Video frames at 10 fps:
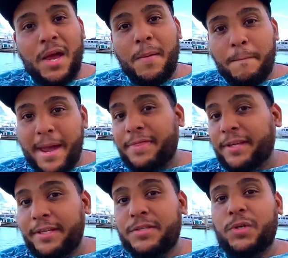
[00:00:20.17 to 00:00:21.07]

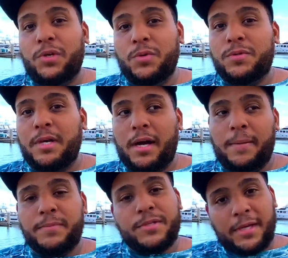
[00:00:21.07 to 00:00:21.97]
method to use
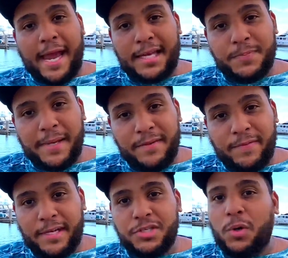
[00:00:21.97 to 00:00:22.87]
um, to catch
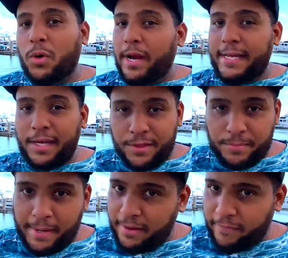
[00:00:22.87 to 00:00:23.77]
pinfish or any other
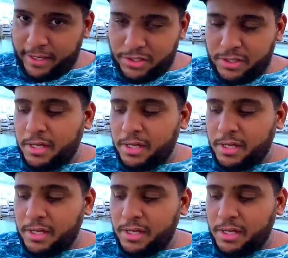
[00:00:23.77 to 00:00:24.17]
bait fish.